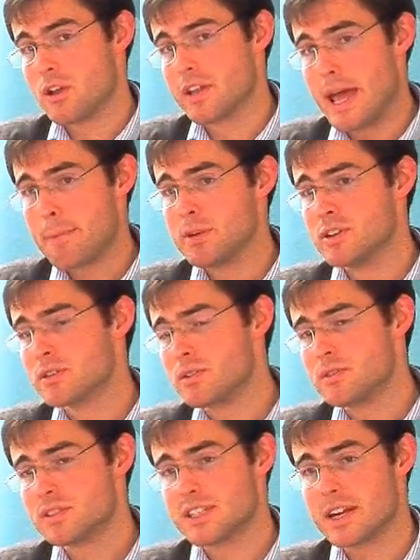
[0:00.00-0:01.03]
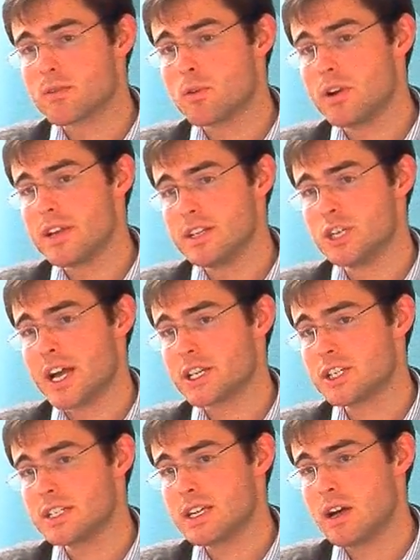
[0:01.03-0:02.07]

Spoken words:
an epidural steroid injection,